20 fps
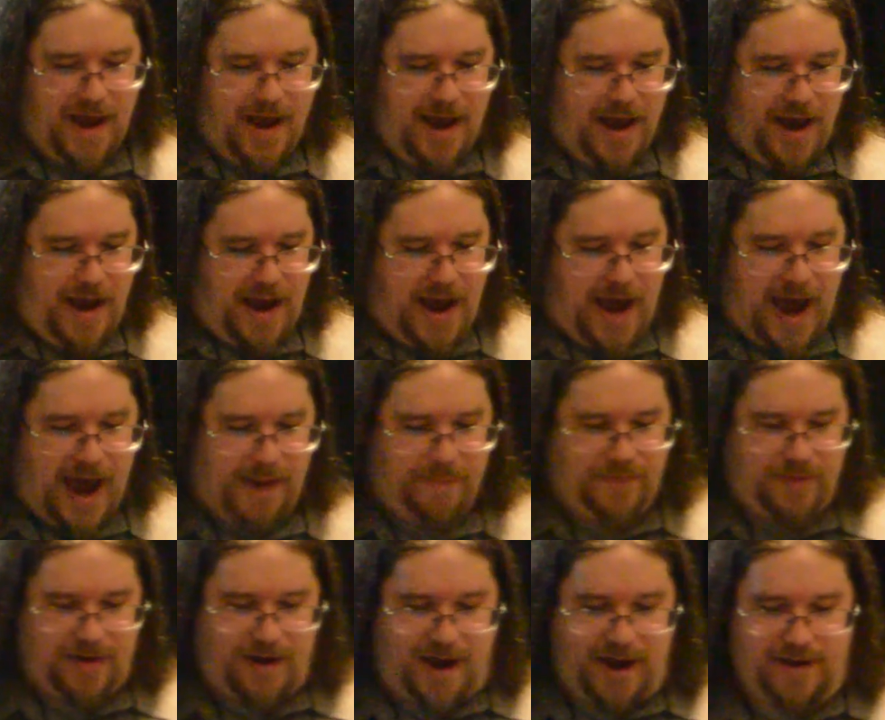
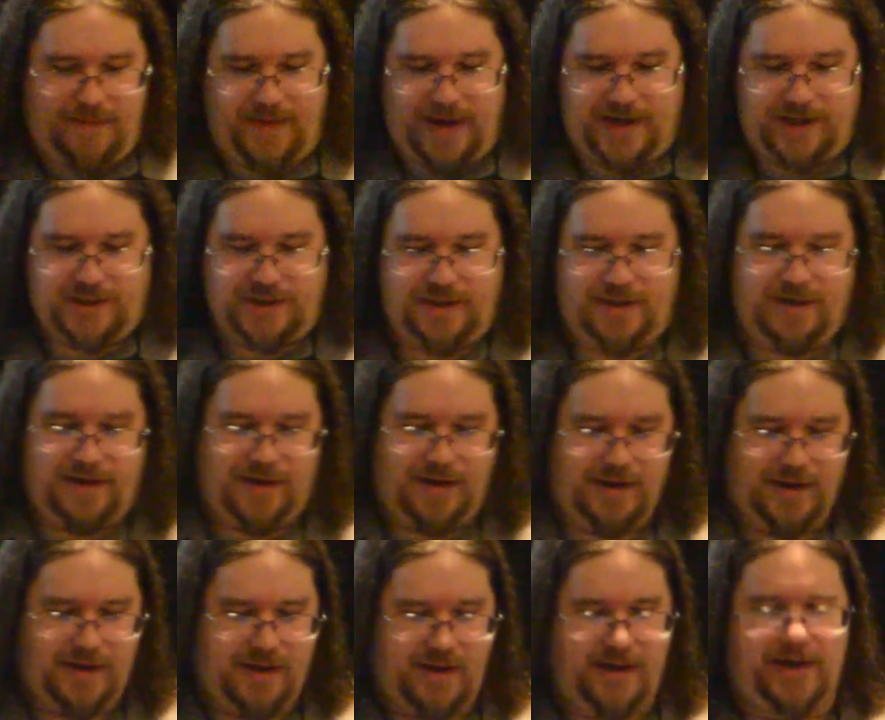hyperautomation
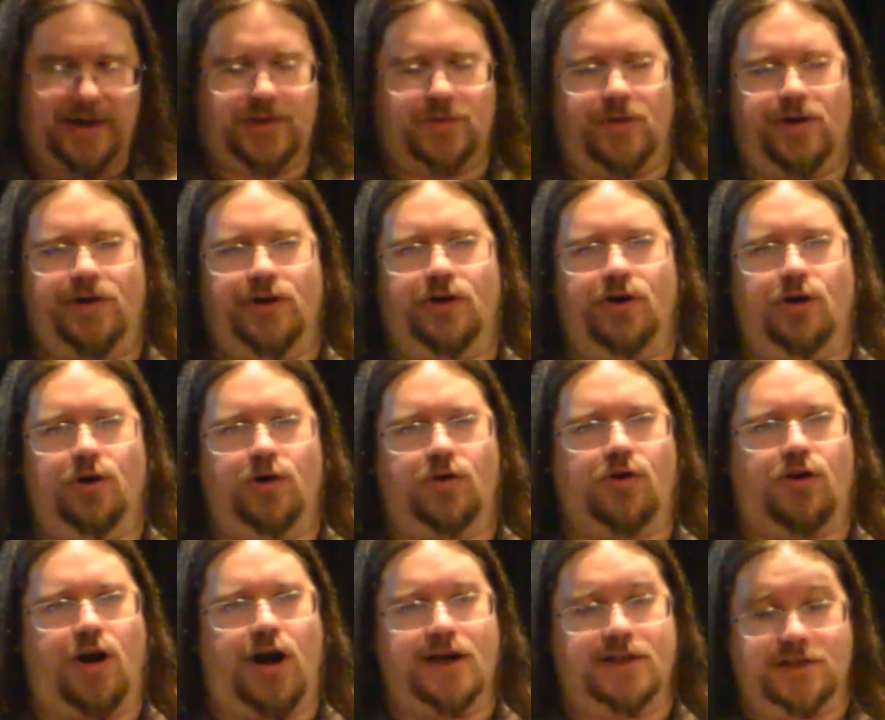is where you go
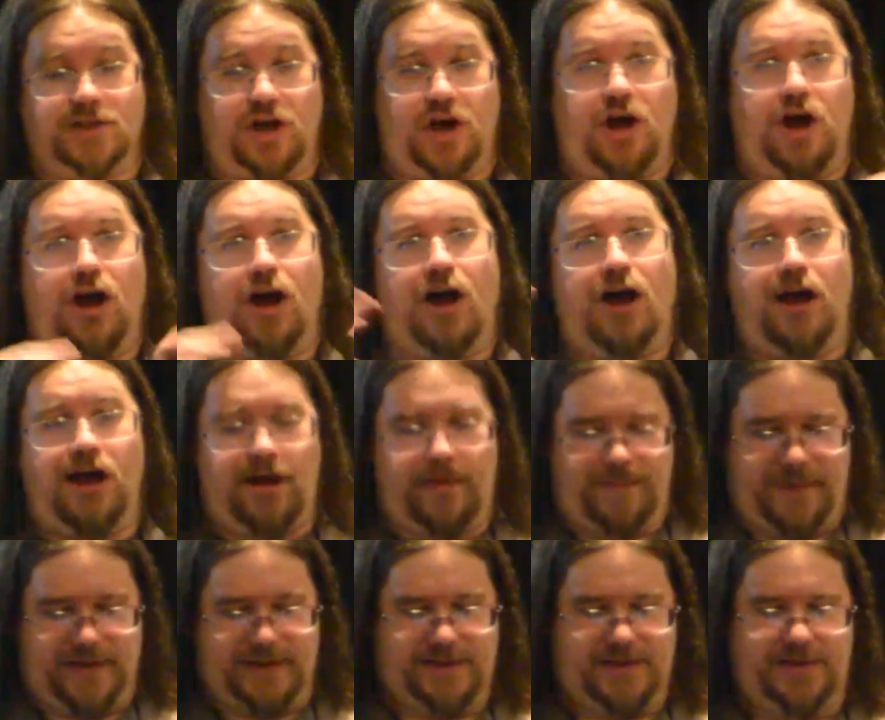across all
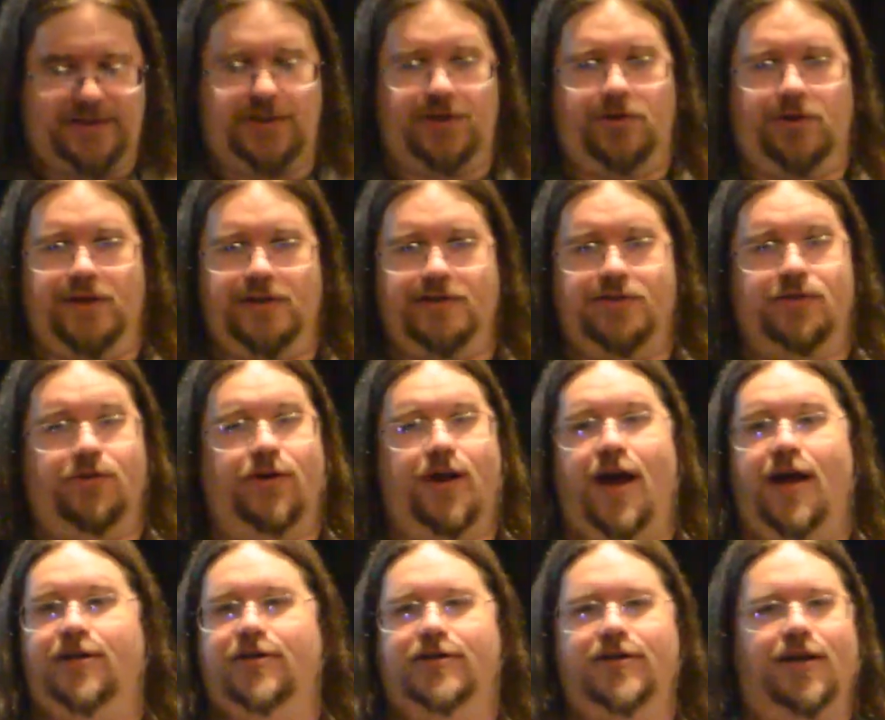business units, so
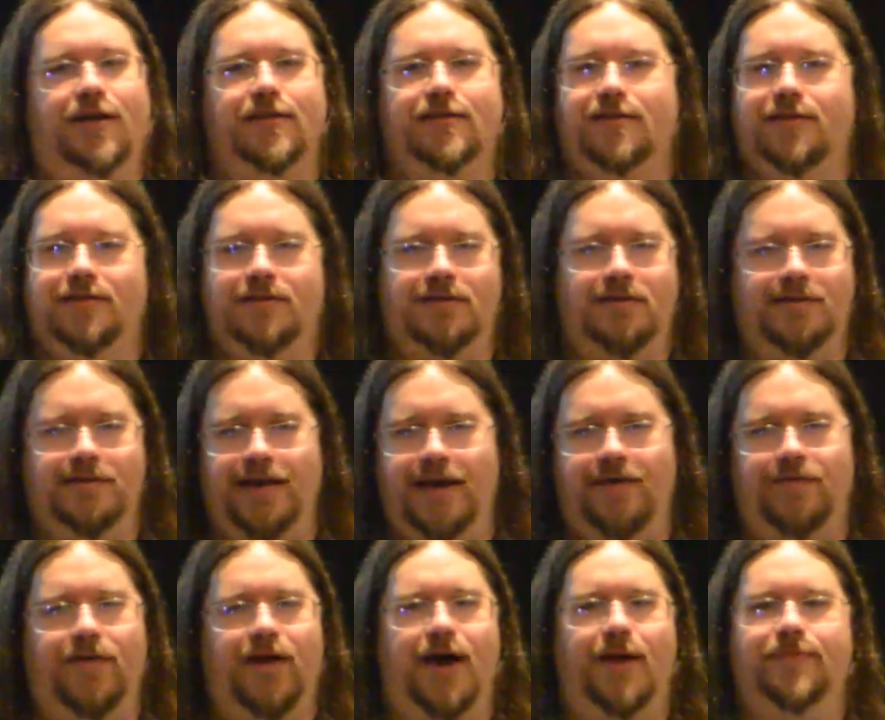not just
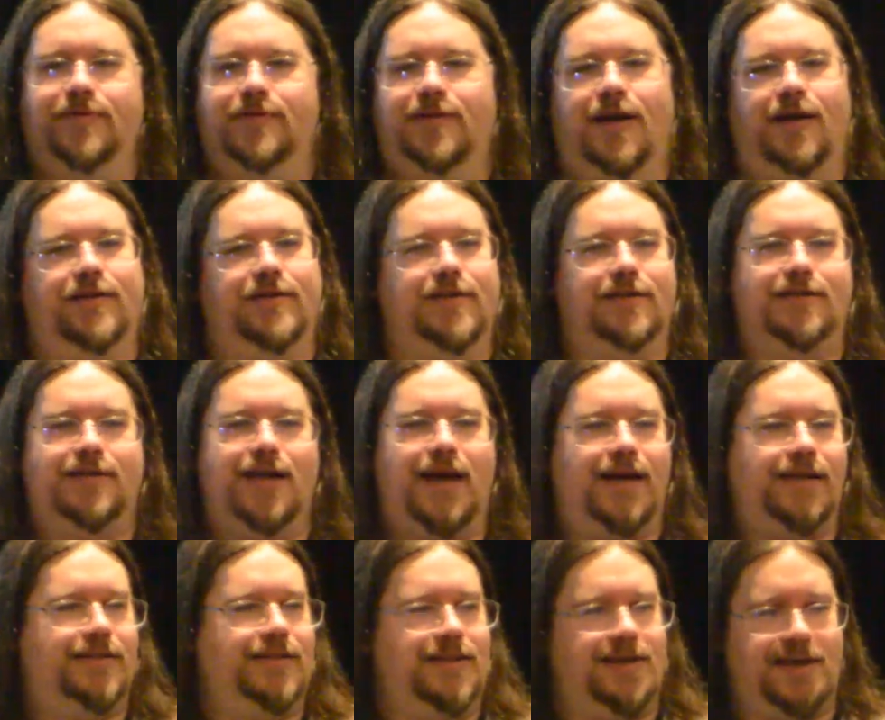DevOps, not just
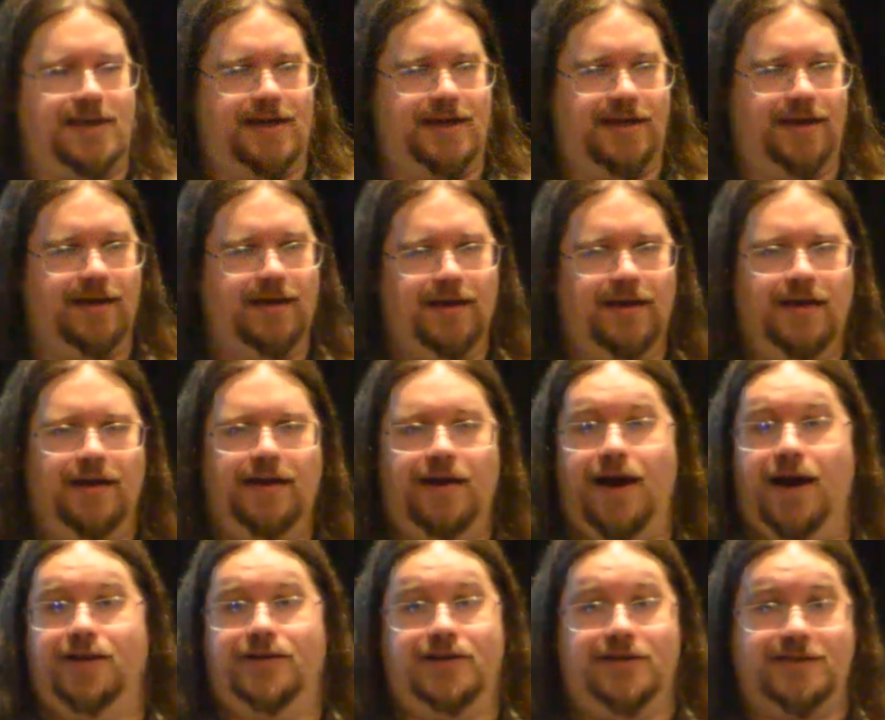IT,
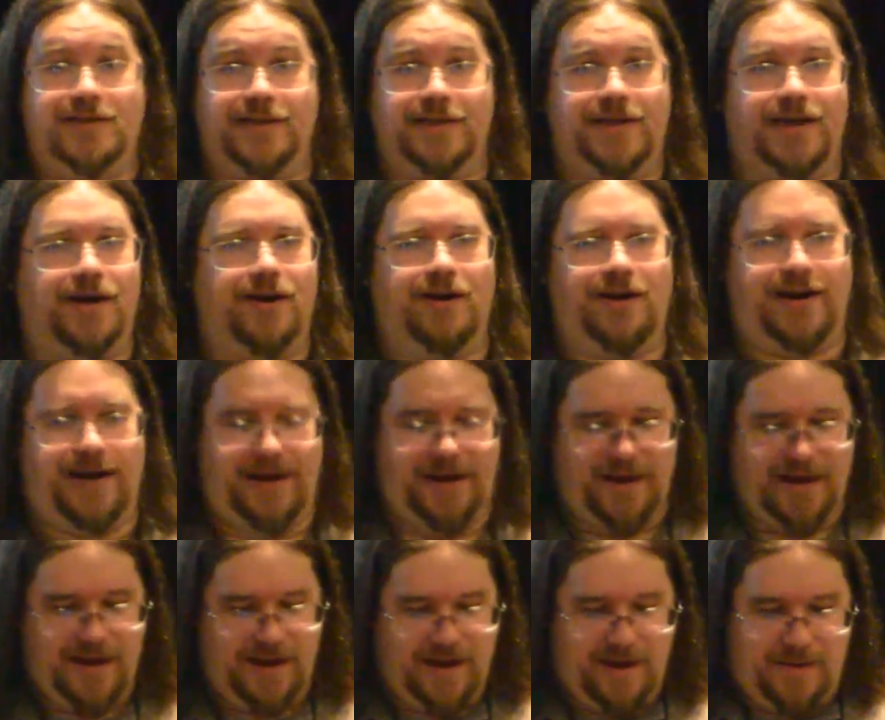not just security,
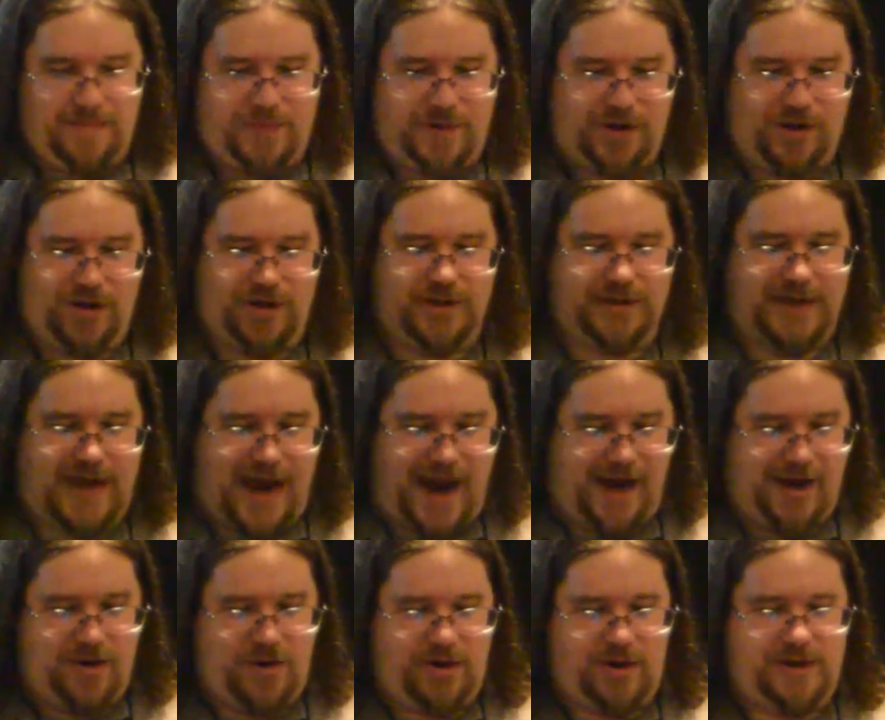but your
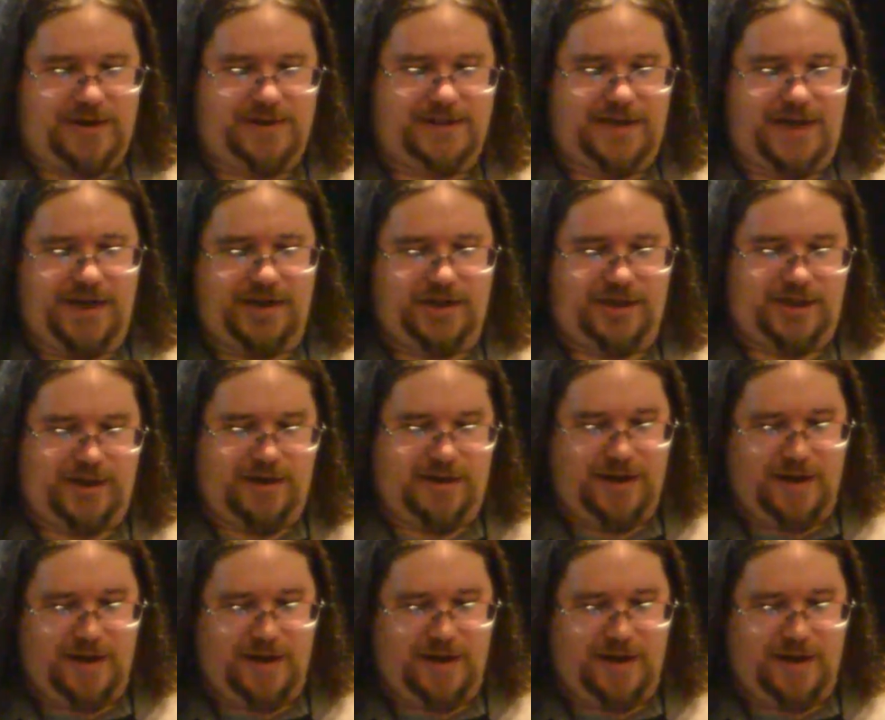entire organization.